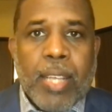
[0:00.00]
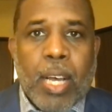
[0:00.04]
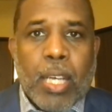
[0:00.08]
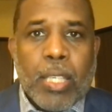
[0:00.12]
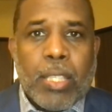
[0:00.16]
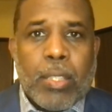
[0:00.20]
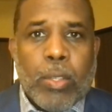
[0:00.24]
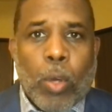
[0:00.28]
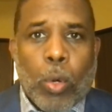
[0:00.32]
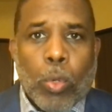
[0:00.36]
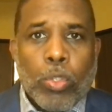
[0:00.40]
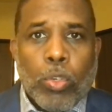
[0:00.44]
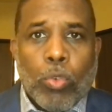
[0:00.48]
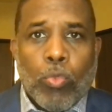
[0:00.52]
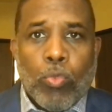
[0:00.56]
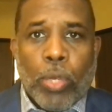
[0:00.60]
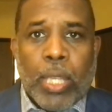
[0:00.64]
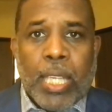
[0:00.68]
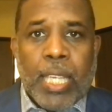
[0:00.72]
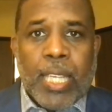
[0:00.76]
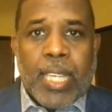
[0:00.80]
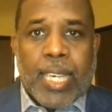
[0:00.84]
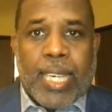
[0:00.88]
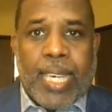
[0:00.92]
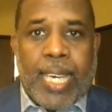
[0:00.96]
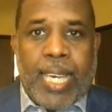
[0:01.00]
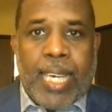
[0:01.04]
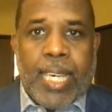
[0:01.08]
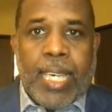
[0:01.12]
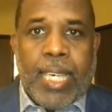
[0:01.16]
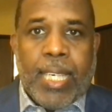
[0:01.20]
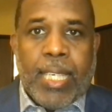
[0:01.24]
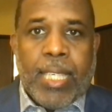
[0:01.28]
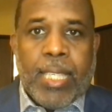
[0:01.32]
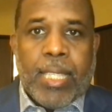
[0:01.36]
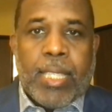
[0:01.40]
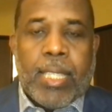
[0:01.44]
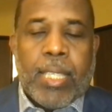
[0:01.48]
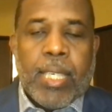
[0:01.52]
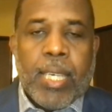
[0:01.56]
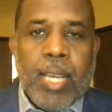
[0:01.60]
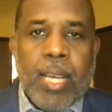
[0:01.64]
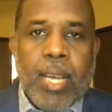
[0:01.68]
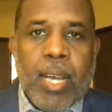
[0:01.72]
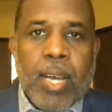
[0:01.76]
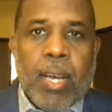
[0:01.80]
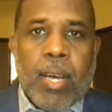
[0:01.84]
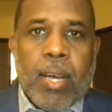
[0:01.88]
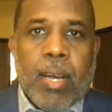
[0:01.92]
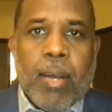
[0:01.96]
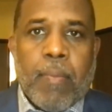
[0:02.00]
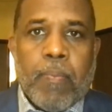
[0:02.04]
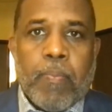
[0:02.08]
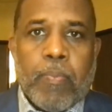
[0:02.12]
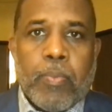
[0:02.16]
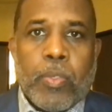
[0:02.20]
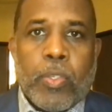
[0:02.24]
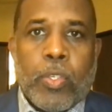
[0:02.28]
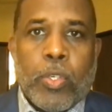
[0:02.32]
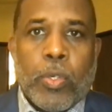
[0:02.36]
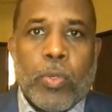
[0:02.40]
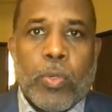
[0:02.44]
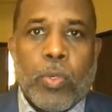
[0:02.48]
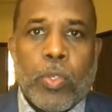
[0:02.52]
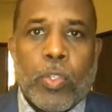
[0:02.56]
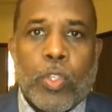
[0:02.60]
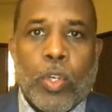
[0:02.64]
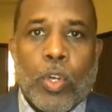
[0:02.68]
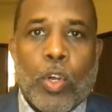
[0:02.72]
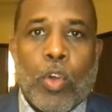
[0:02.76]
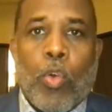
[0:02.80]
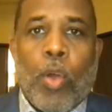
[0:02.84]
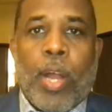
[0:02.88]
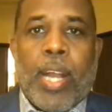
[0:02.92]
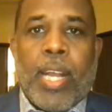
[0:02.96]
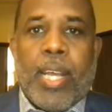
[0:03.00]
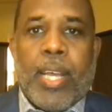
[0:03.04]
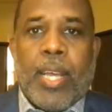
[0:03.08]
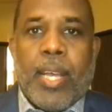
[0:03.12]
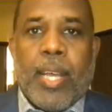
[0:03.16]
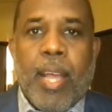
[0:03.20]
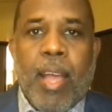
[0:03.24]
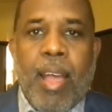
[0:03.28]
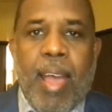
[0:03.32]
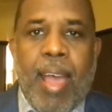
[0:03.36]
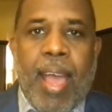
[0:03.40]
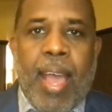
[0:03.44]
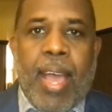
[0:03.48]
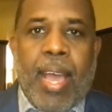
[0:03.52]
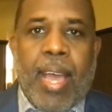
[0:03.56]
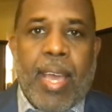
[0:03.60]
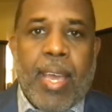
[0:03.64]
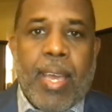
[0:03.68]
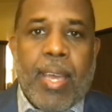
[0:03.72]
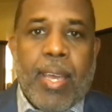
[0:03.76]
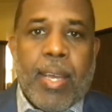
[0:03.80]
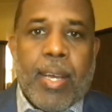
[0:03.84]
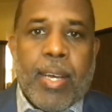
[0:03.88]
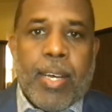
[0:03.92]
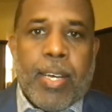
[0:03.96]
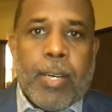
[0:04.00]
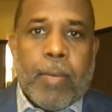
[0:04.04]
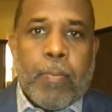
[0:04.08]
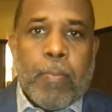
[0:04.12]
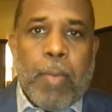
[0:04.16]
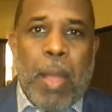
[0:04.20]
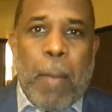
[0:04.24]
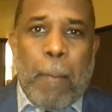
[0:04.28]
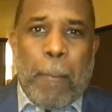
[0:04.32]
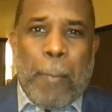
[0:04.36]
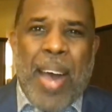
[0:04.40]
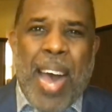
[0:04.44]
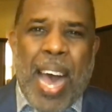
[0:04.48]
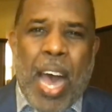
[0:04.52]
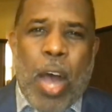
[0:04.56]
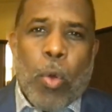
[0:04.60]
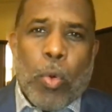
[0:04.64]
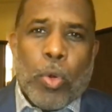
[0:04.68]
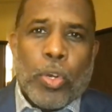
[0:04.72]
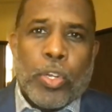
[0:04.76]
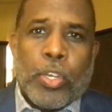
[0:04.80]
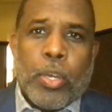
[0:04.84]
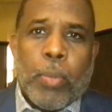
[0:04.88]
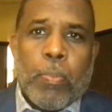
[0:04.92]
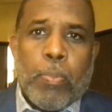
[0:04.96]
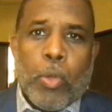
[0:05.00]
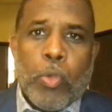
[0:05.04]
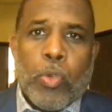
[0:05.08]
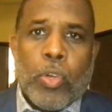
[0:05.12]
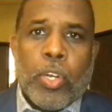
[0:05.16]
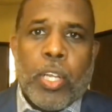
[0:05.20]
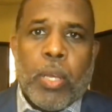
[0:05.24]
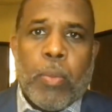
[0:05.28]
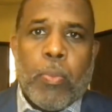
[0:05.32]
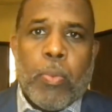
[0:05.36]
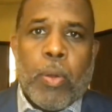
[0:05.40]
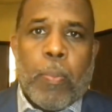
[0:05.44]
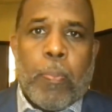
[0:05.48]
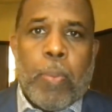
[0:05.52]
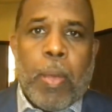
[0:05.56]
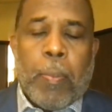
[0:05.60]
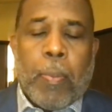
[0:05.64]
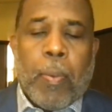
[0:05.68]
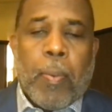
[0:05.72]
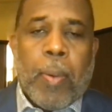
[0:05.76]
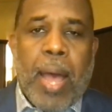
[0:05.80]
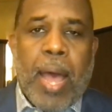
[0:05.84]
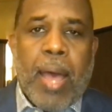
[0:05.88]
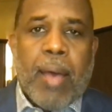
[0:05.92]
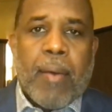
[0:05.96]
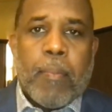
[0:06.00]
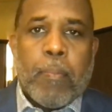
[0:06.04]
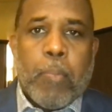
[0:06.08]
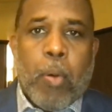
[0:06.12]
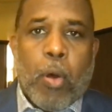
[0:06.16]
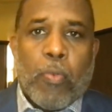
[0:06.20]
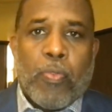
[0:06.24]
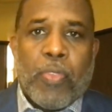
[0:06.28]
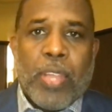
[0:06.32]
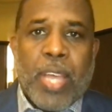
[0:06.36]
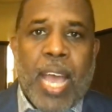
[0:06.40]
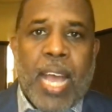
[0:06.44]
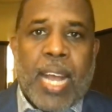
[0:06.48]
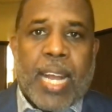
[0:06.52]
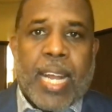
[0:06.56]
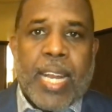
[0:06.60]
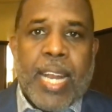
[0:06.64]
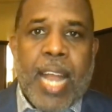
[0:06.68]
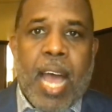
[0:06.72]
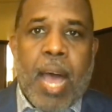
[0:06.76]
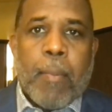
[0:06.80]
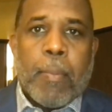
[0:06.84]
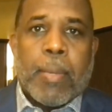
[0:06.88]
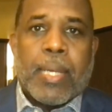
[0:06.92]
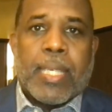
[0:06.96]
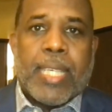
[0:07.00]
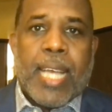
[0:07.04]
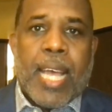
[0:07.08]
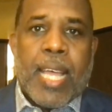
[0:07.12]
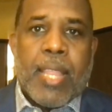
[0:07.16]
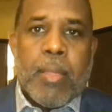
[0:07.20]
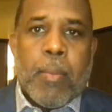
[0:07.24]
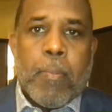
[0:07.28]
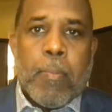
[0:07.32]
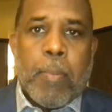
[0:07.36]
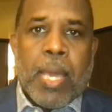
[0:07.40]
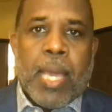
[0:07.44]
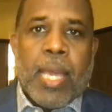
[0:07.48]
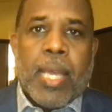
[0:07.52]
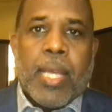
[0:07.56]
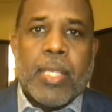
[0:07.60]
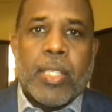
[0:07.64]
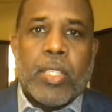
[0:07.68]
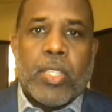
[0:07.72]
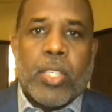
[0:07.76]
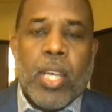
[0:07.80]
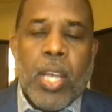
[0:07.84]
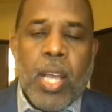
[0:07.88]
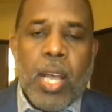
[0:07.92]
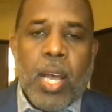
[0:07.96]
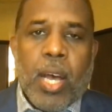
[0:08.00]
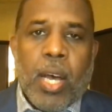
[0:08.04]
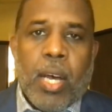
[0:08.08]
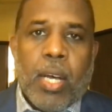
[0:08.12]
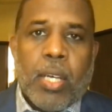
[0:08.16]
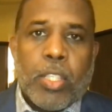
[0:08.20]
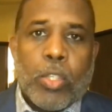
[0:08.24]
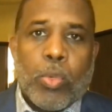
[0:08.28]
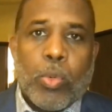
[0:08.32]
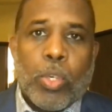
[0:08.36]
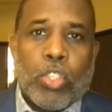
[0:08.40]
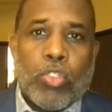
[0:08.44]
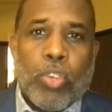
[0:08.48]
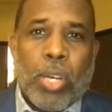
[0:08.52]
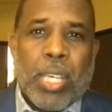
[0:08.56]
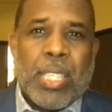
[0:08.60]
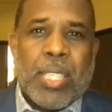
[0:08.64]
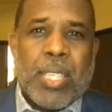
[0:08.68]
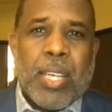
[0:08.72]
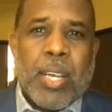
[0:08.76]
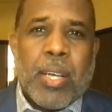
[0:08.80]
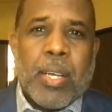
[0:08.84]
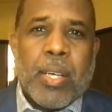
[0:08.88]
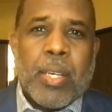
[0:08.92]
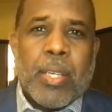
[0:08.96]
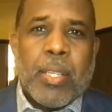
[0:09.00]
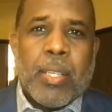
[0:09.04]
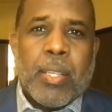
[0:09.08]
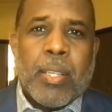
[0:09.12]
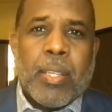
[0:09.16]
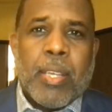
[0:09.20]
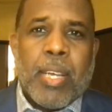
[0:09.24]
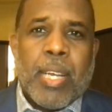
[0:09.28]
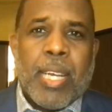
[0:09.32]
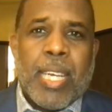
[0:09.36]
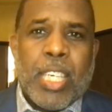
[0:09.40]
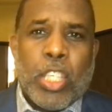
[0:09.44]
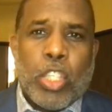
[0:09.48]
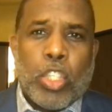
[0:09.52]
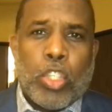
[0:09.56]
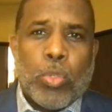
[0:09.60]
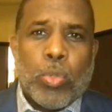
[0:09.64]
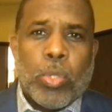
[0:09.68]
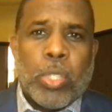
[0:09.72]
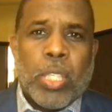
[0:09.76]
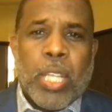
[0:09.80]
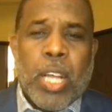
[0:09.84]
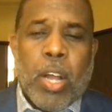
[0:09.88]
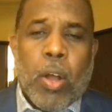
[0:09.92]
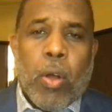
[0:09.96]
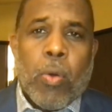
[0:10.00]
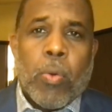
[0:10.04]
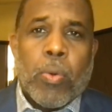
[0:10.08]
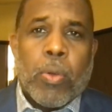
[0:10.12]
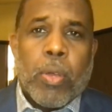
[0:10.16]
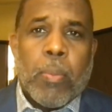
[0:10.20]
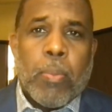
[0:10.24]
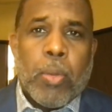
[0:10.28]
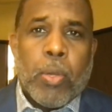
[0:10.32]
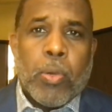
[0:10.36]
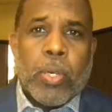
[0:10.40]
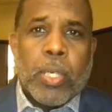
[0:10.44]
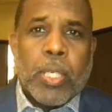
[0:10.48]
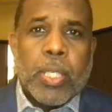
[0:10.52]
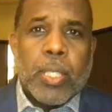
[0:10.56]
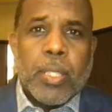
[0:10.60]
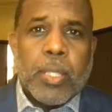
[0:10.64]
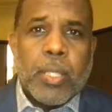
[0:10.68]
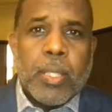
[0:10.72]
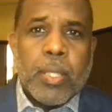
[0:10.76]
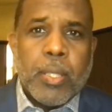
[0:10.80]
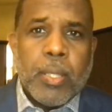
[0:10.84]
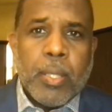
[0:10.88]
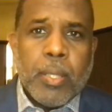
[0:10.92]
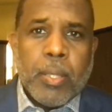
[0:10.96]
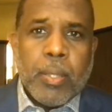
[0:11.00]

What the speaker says: Those are really the keys to creating a empowered community where people have both the economics and the means to address their issues in their own communities.